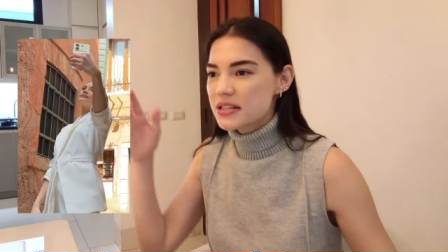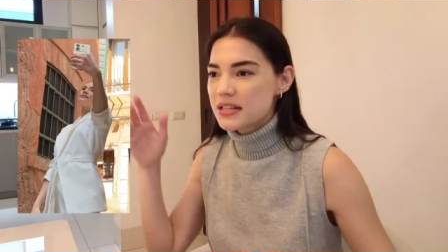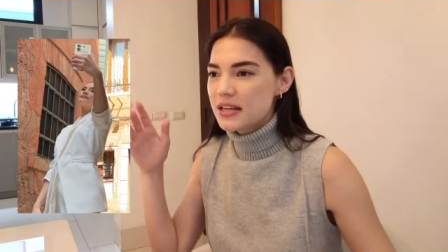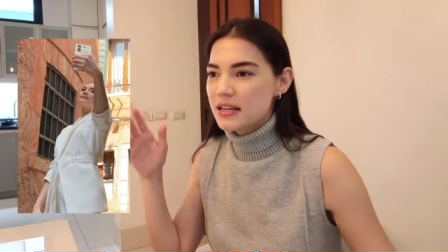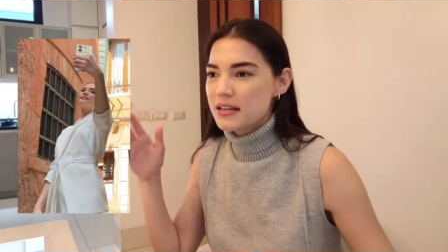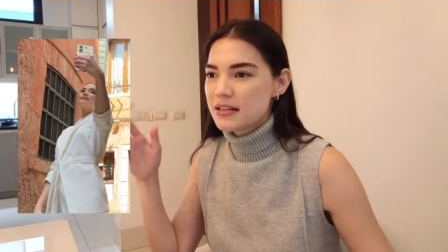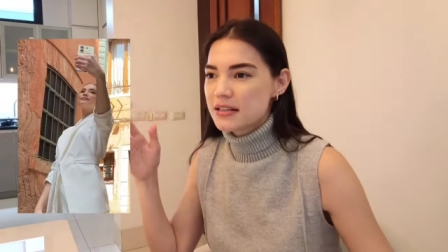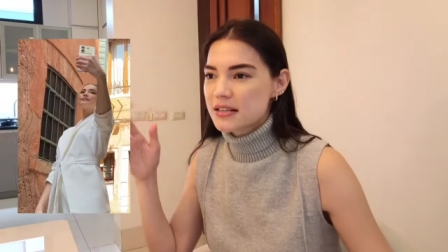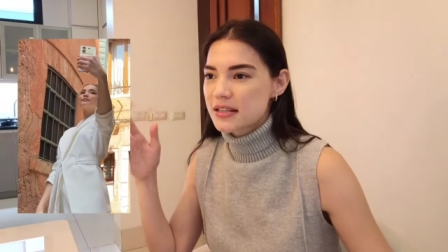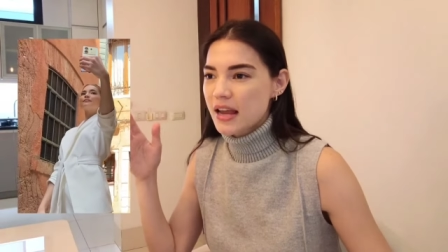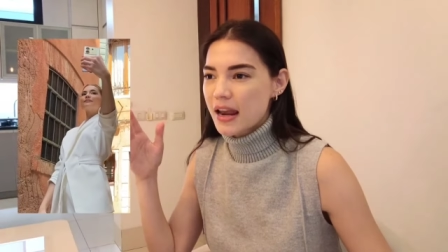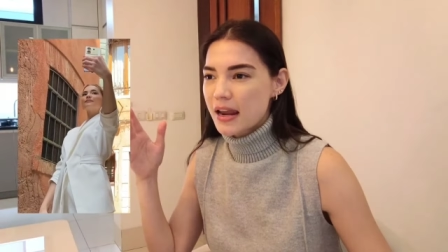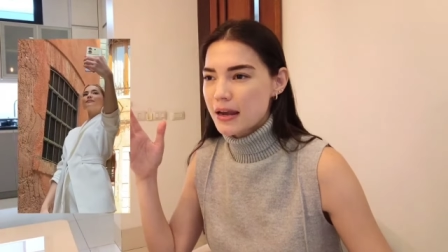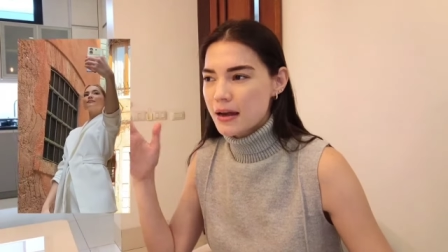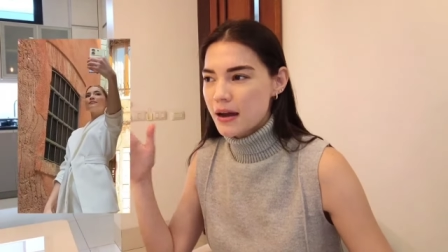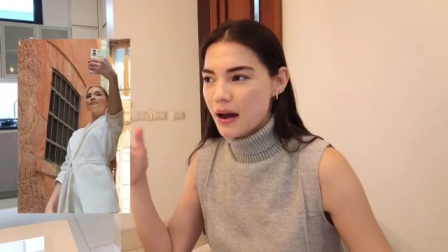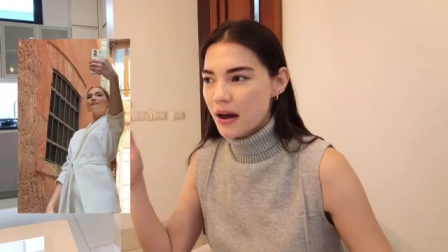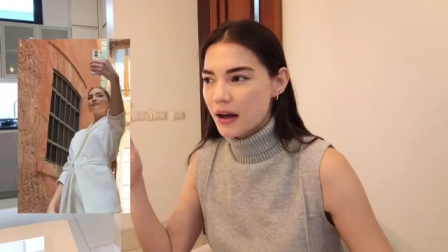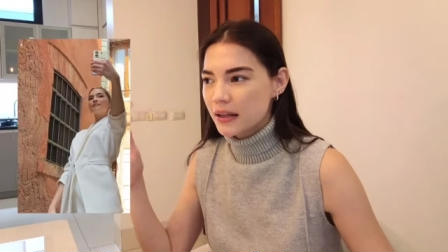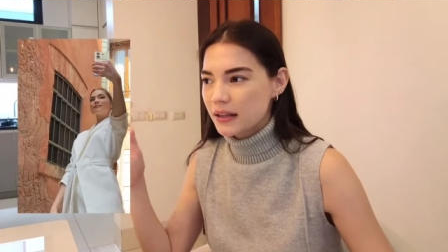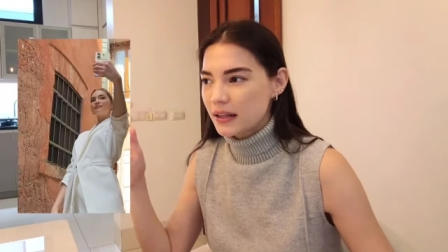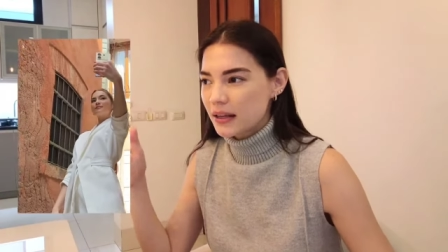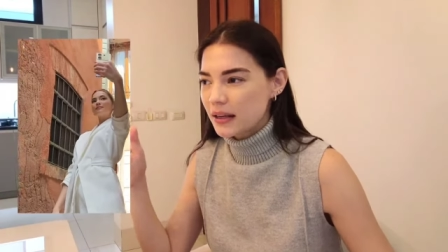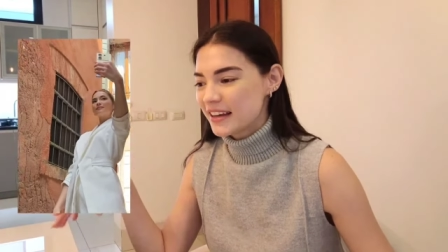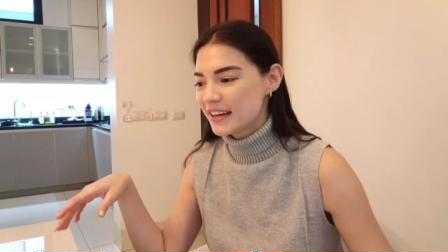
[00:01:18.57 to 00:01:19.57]
since I
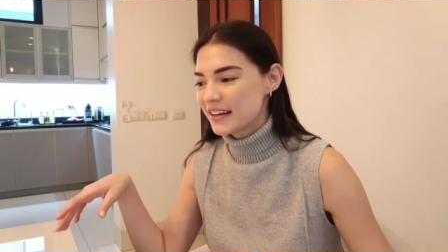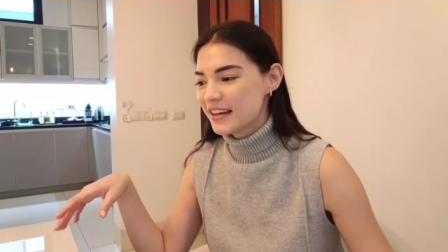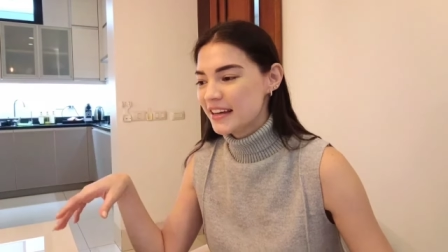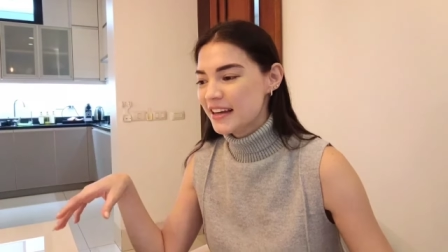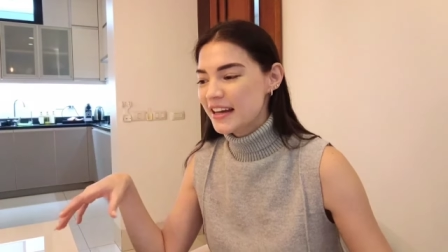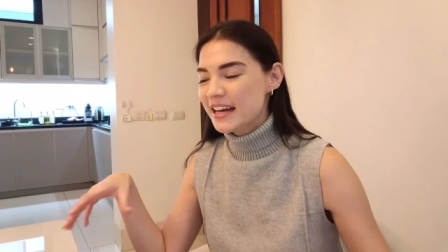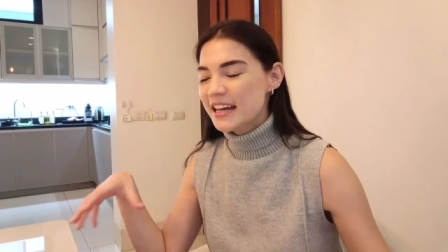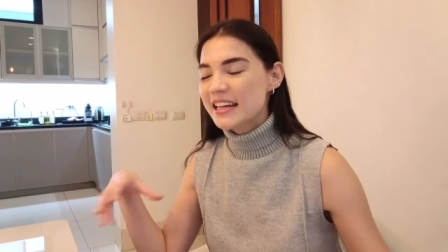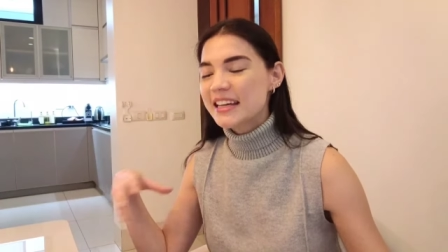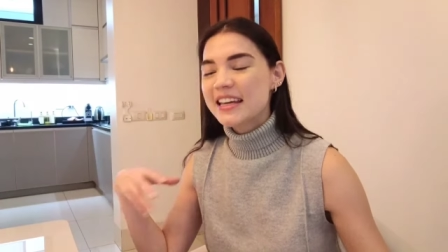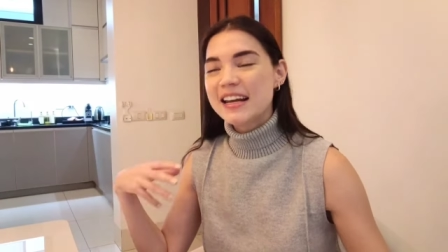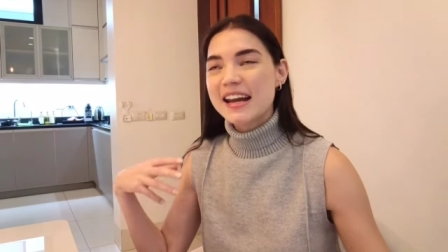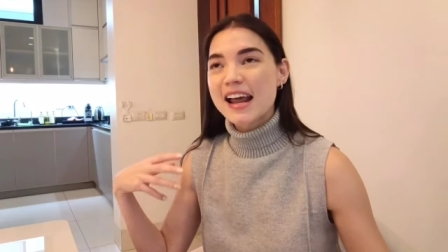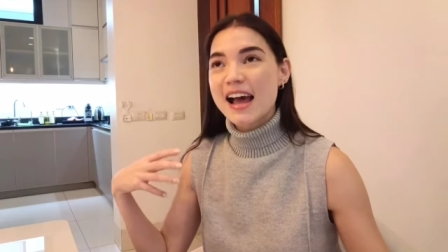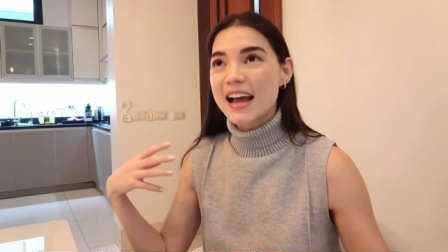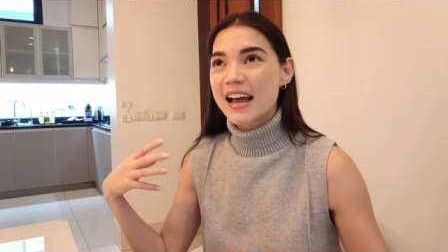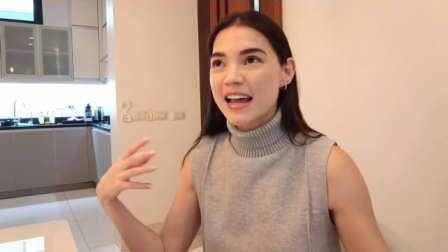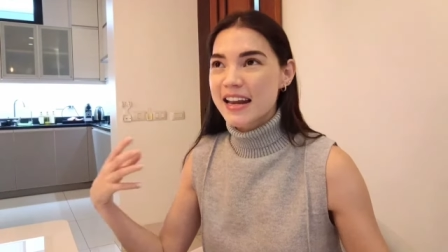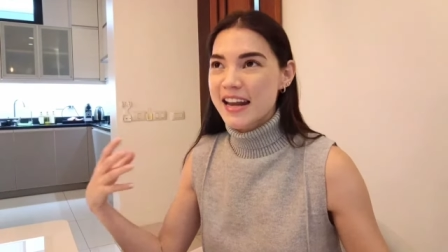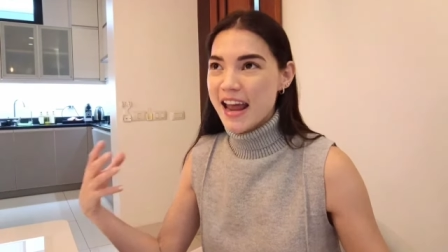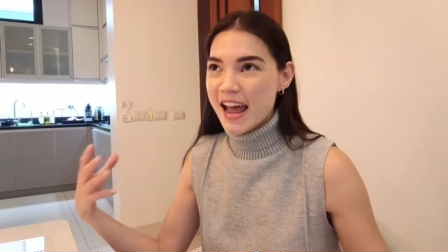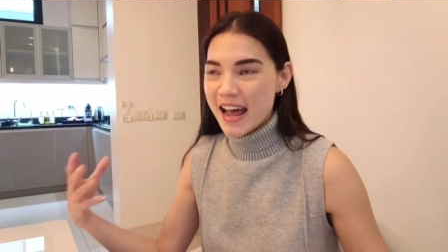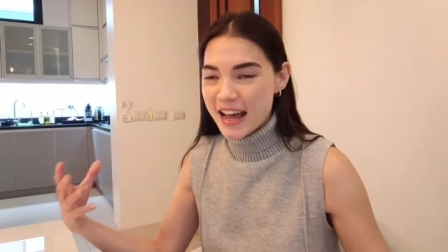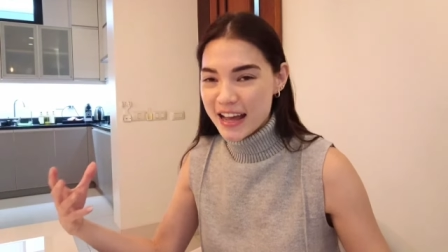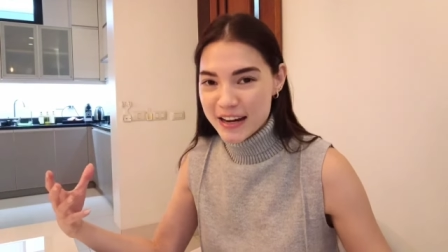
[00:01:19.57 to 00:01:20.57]
got it,
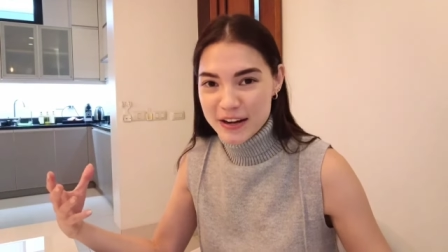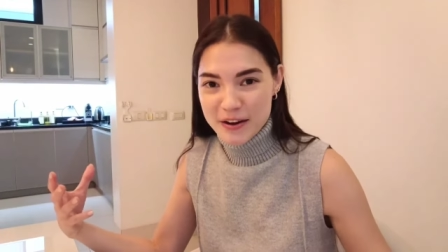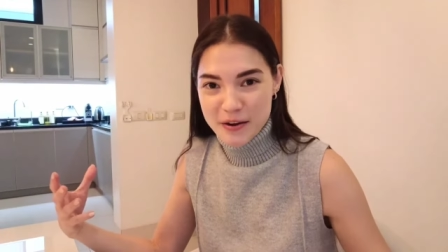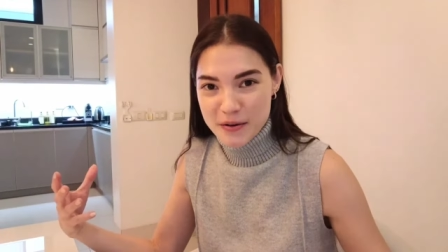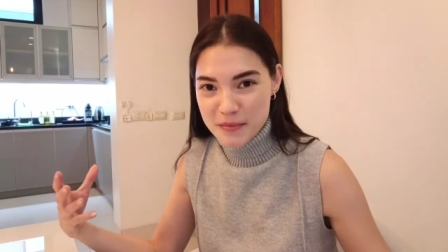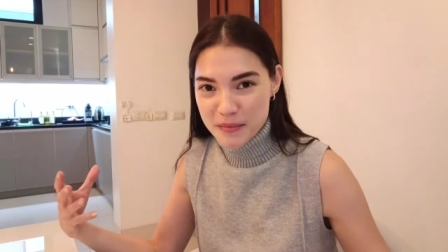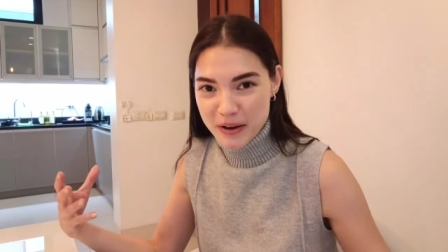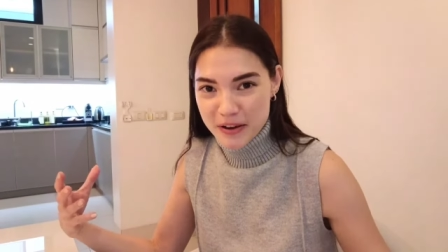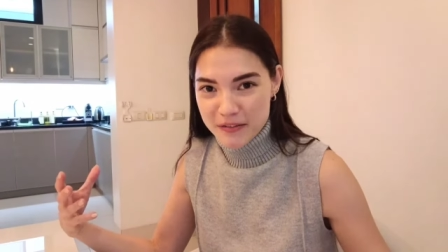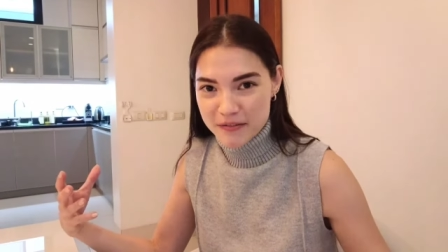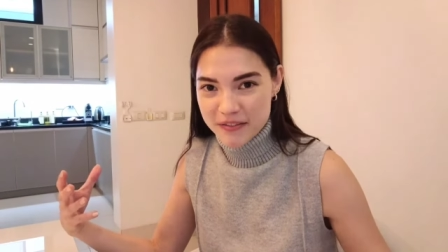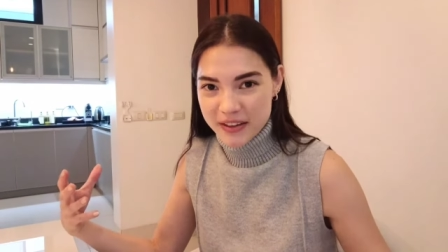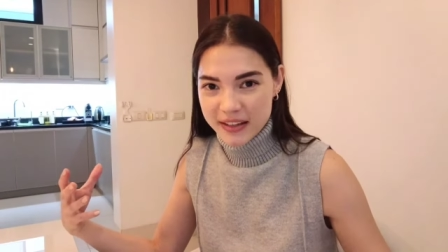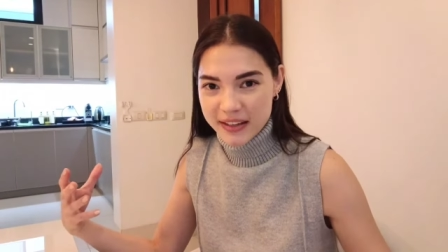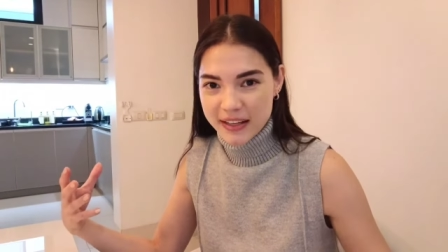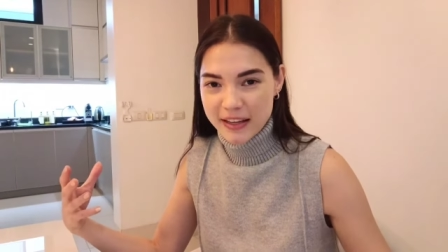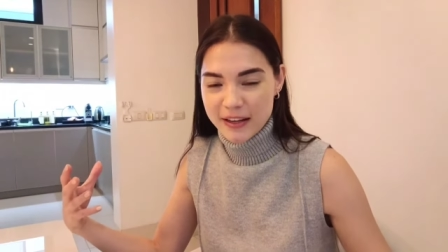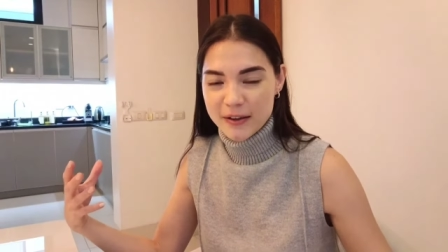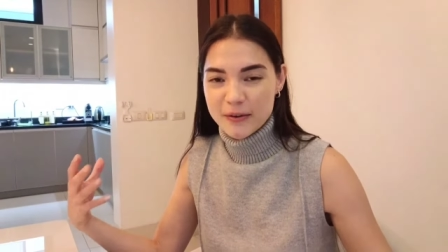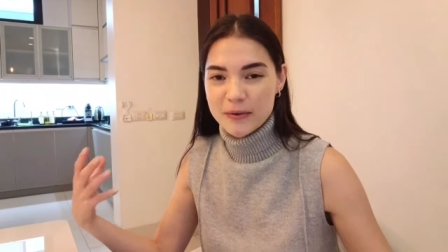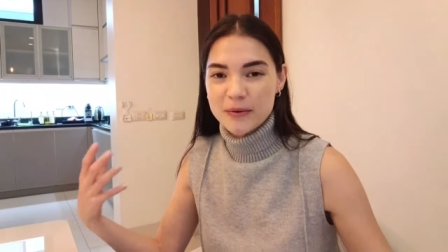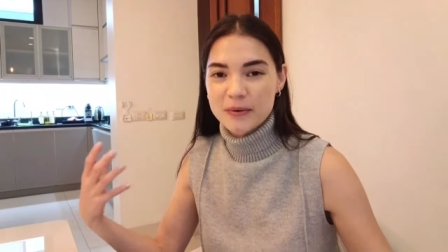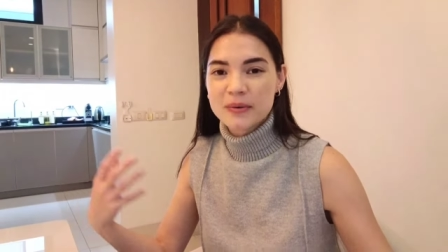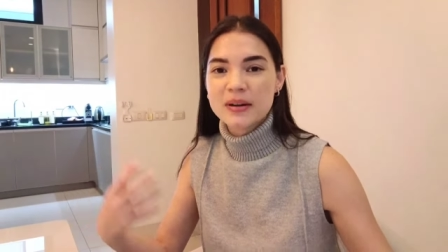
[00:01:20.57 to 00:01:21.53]
ginaganahan ako mag-video.